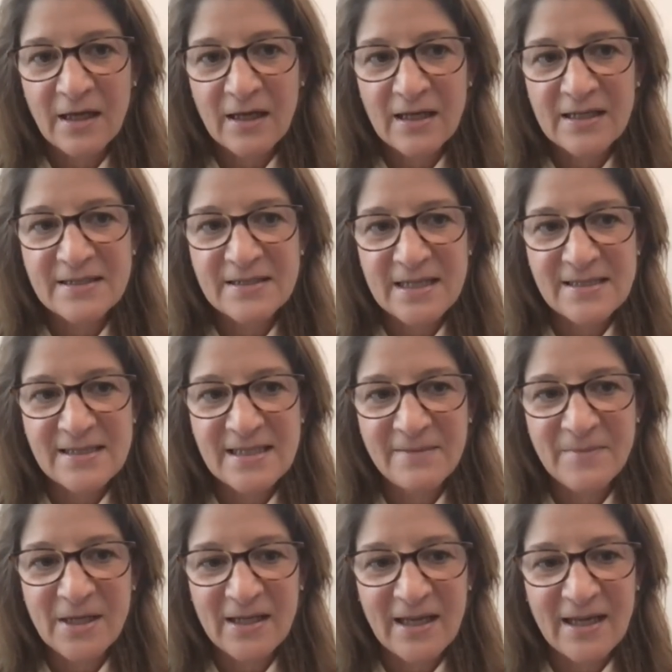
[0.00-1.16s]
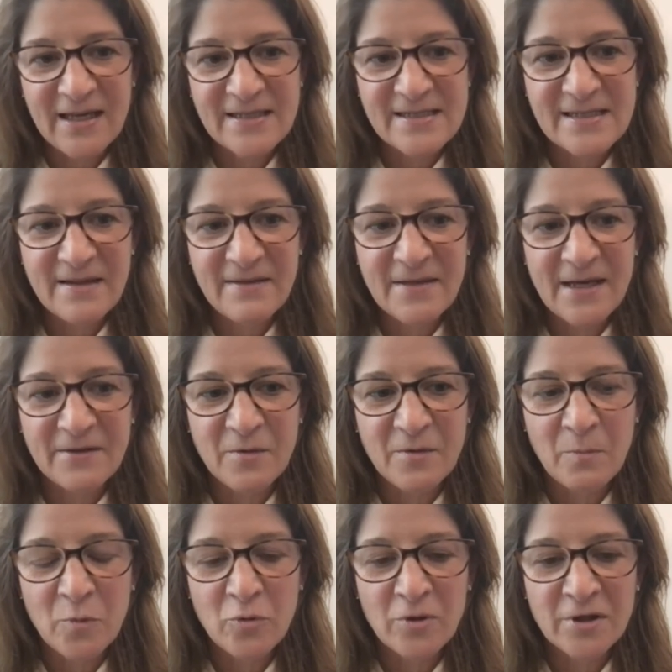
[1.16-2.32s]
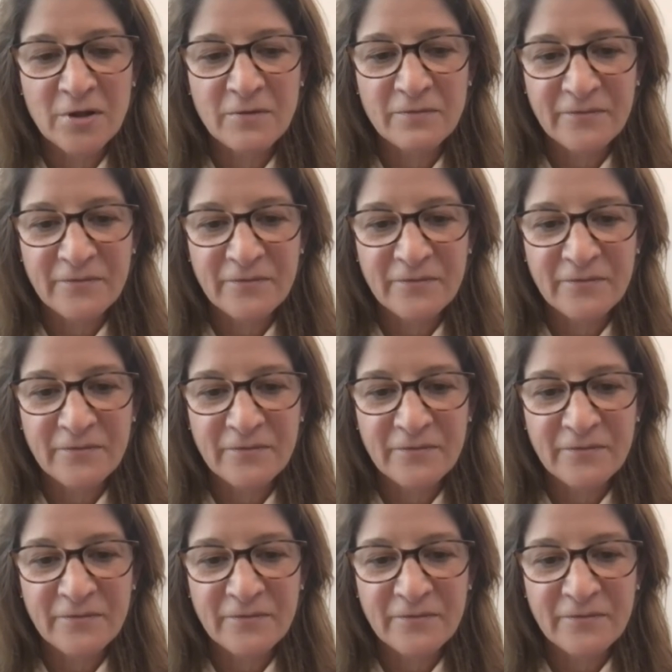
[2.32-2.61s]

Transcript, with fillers: It does seem the case that the more